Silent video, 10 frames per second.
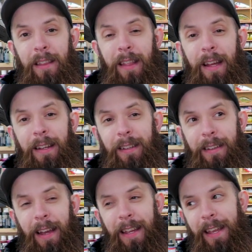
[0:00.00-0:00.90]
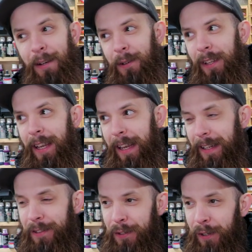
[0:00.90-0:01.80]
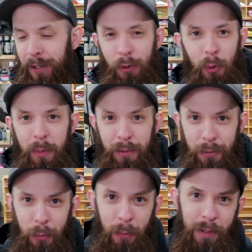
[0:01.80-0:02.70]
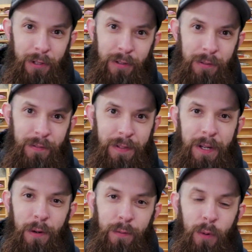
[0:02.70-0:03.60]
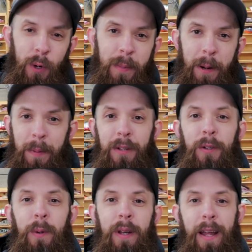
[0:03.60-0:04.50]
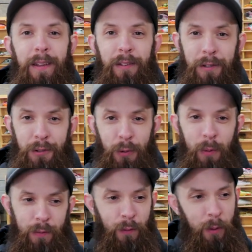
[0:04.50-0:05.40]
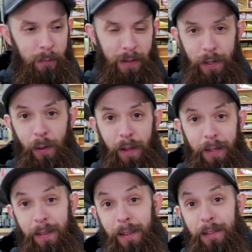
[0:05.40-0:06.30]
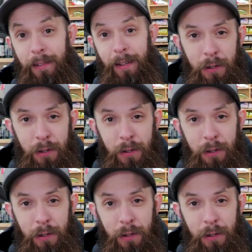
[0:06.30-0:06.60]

that I can't really answer in a normal tutorial video form, then I'm going to do it as a short form video like this,